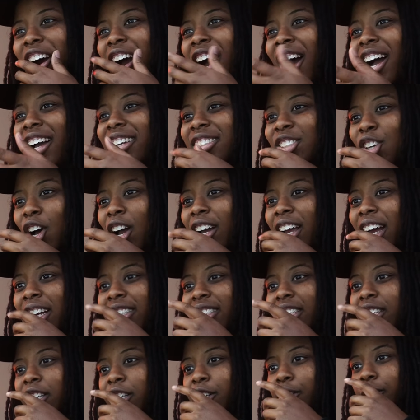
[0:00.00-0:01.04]
All right, so I got
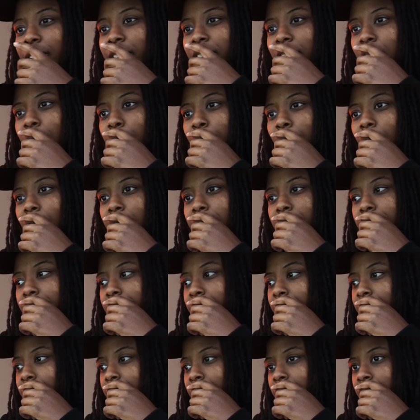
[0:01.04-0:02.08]
the lyrics up, right?
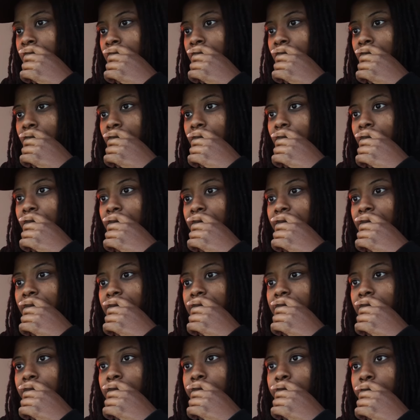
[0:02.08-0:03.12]
I got
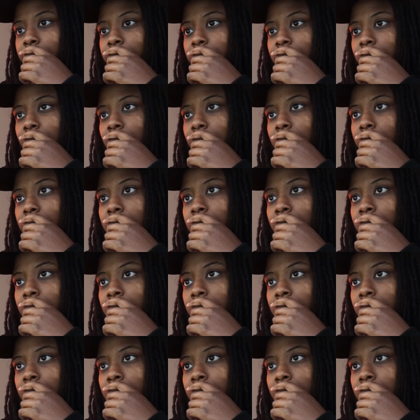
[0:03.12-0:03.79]
the lyrics up.